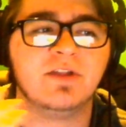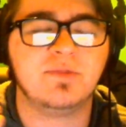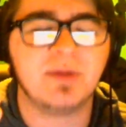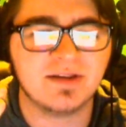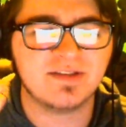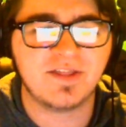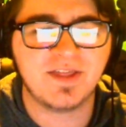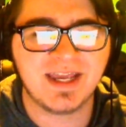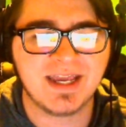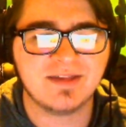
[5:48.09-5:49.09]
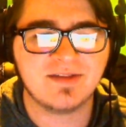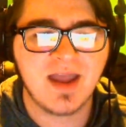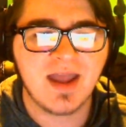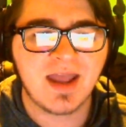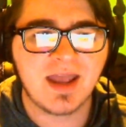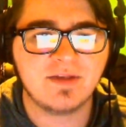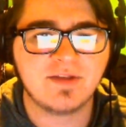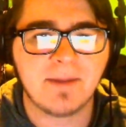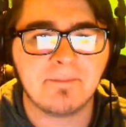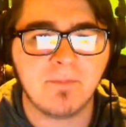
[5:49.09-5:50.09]
because the thing is
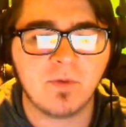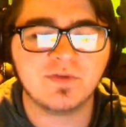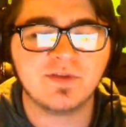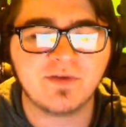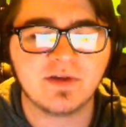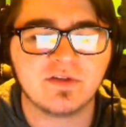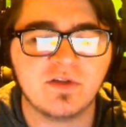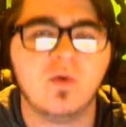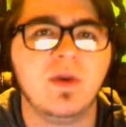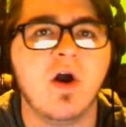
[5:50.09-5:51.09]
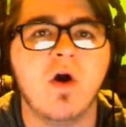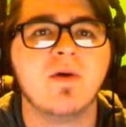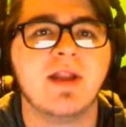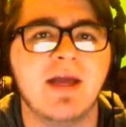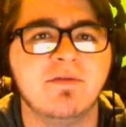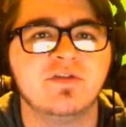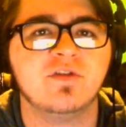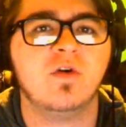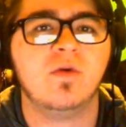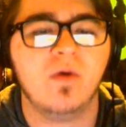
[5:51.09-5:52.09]
that most of us know we already have
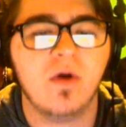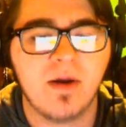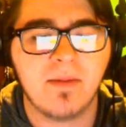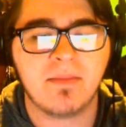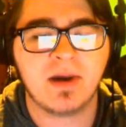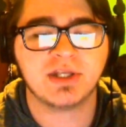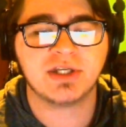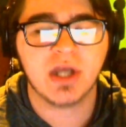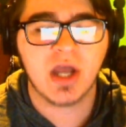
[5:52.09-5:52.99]
so much,